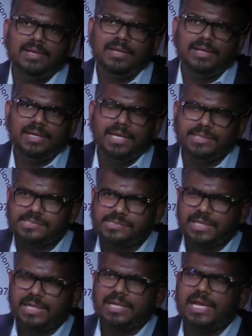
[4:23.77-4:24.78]
it
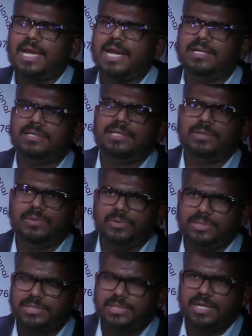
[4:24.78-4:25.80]
still had the
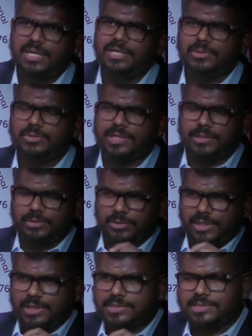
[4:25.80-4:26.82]
originality to
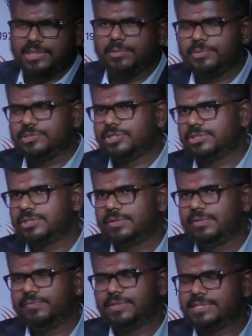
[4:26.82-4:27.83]
take a certain position
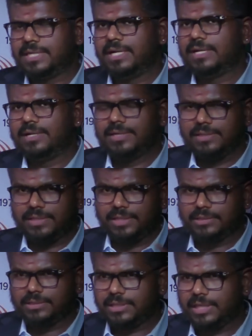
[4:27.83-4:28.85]
which said
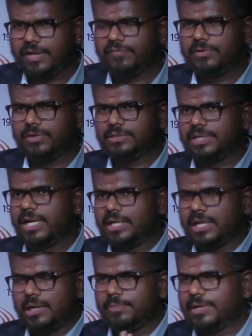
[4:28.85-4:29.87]
neither the left nor the right,
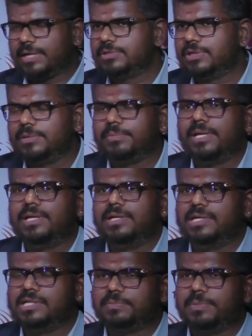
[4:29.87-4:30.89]
I'll perhaps occupy
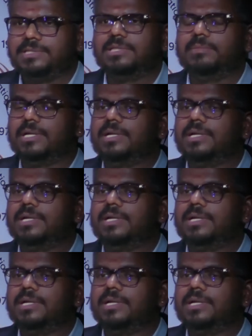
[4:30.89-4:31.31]
a space in the middle.